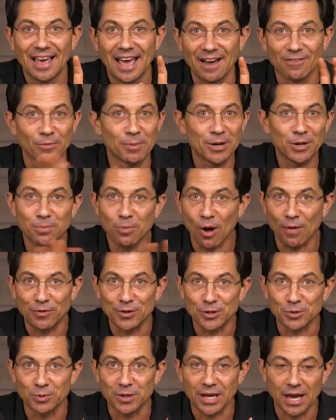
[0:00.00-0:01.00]
Everybody who bought
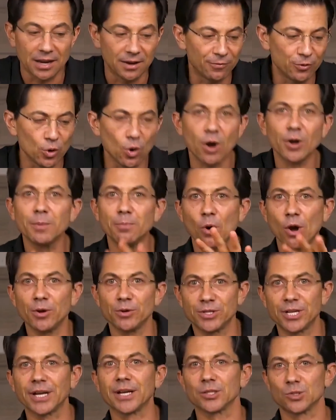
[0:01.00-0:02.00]
this week. And if you already bought
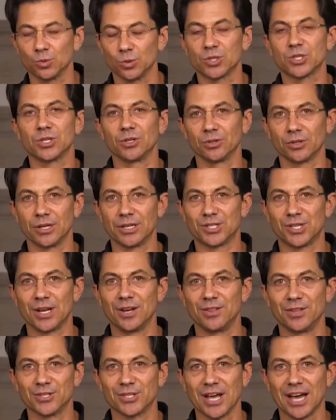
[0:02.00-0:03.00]
your tickets, we're still going to
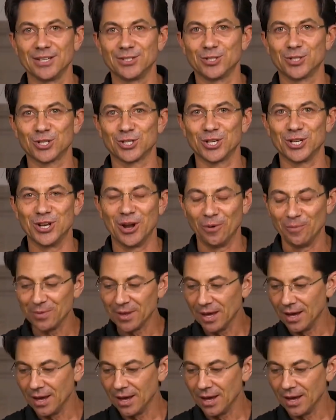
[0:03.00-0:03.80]
send you this, guys, just so you know.